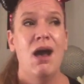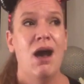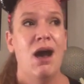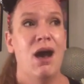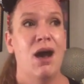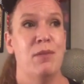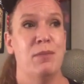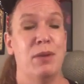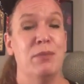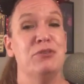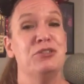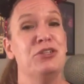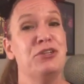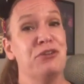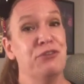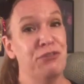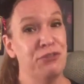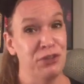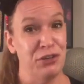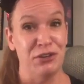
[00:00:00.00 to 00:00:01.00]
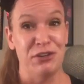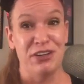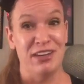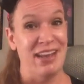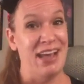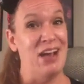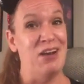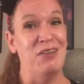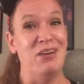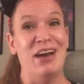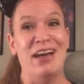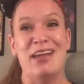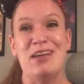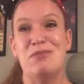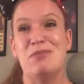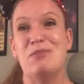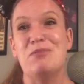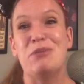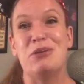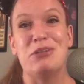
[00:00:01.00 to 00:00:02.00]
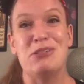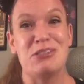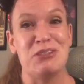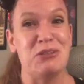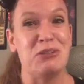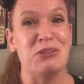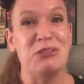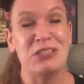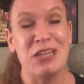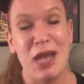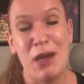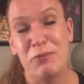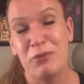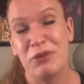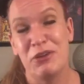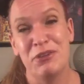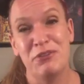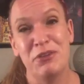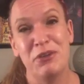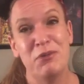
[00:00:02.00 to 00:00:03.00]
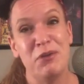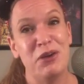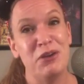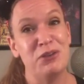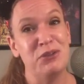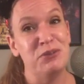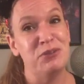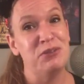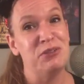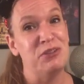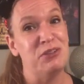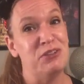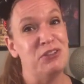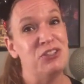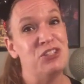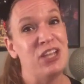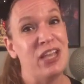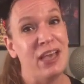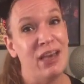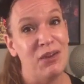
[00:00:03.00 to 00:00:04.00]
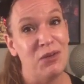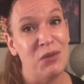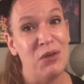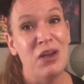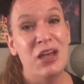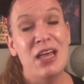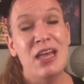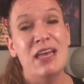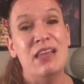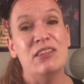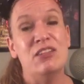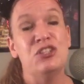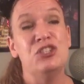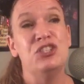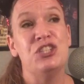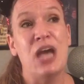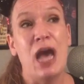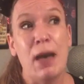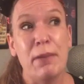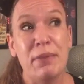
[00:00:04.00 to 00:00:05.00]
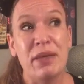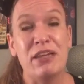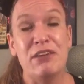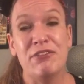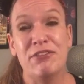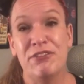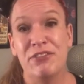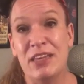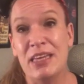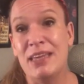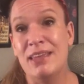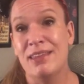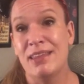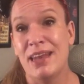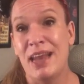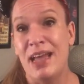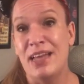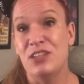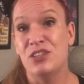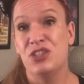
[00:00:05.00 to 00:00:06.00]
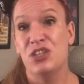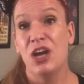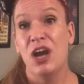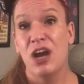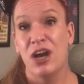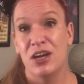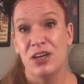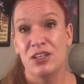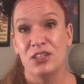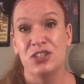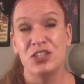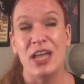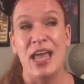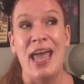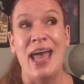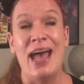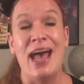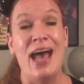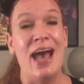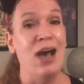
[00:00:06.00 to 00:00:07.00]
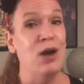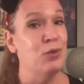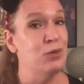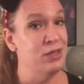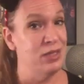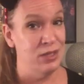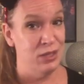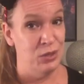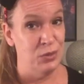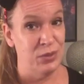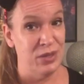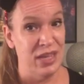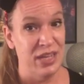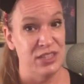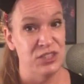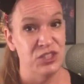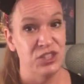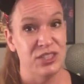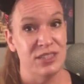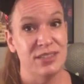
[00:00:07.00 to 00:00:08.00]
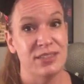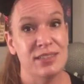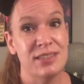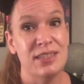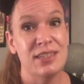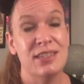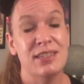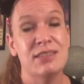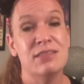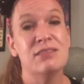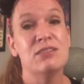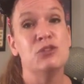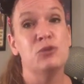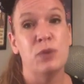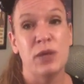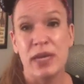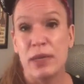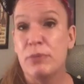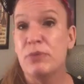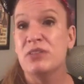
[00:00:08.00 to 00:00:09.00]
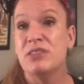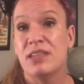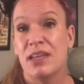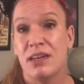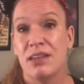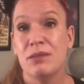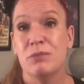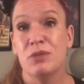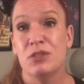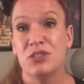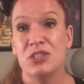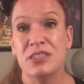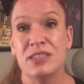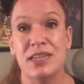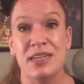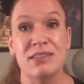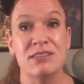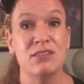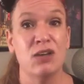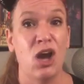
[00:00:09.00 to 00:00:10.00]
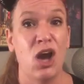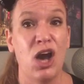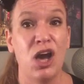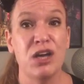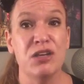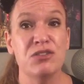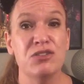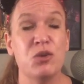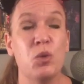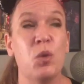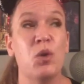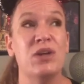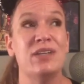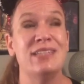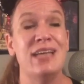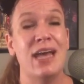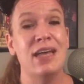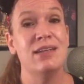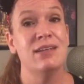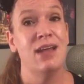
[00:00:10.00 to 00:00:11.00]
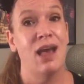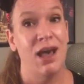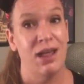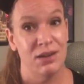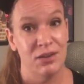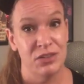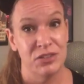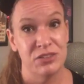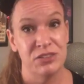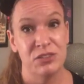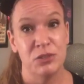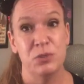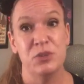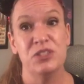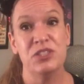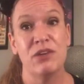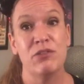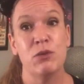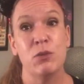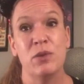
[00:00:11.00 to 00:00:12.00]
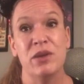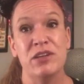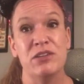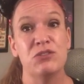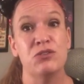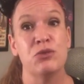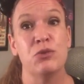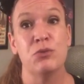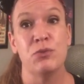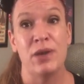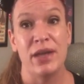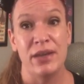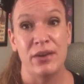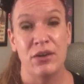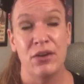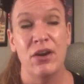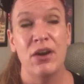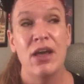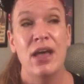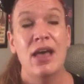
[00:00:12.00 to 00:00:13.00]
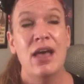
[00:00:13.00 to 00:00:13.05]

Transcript: um, I'm sure you figured it out, I am a personal shopper if you are new to the channel. The shopping fee that I charge at outlet locations is 20% of the merchandise cost or $10, so whichever one is greater.